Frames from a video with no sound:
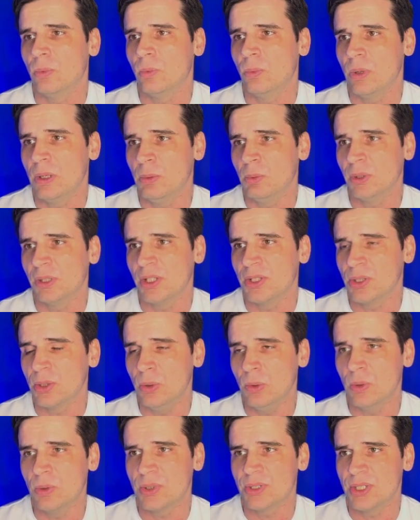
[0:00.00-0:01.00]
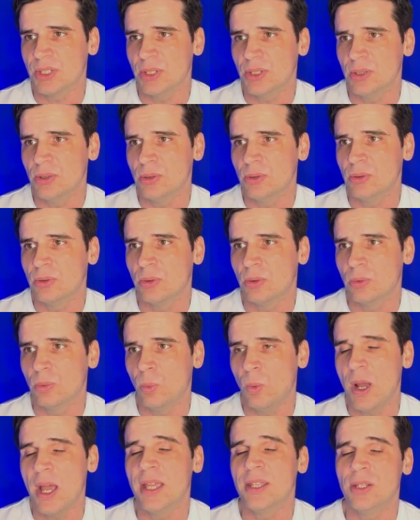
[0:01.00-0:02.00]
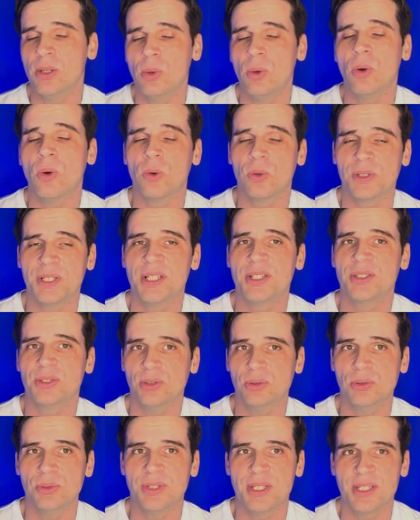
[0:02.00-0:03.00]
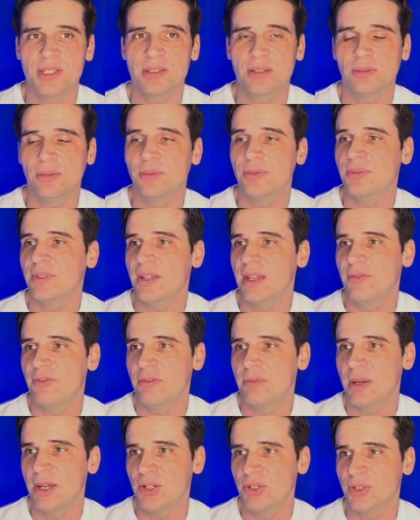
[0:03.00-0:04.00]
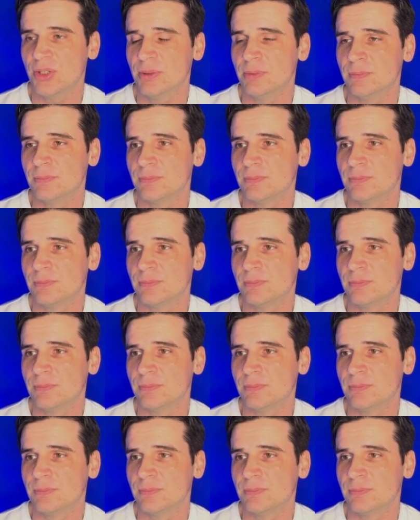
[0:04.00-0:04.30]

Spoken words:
We want to talk to where you already store this sort of information